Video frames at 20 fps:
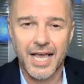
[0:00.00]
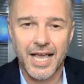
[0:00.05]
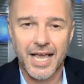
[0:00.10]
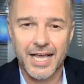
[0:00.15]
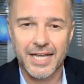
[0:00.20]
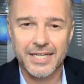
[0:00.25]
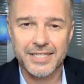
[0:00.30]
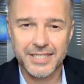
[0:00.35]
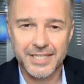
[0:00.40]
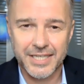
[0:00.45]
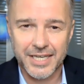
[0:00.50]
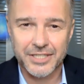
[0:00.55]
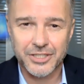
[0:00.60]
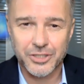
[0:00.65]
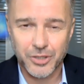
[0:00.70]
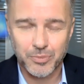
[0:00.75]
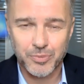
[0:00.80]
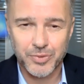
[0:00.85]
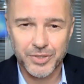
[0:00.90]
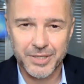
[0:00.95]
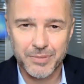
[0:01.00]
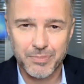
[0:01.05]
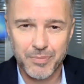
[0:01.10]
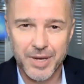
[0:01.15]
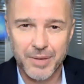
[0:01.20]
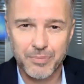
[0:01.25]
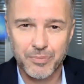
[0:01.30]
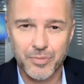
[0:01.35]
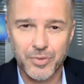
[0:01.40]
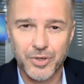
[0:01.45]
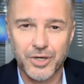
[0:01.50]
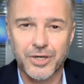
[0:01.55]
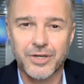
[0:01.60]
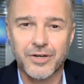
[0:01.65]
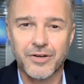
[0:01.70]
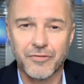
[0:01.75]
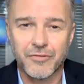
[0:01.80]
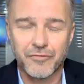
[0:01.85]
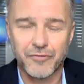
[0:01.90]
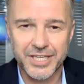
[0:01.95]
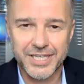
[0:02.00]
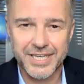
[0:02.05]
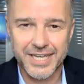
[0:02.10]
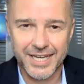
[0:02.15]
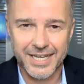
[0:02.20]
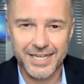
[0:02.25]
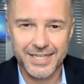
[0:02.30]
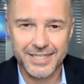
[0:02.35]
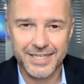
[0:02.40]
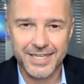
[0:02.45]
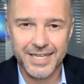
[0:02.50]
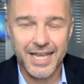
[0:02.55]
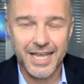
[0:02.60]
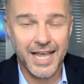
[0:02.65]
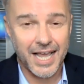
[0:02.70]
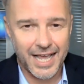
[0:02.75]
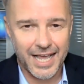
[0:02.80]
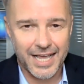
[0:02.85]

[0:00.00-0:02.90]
at EHEDG company member Vikan.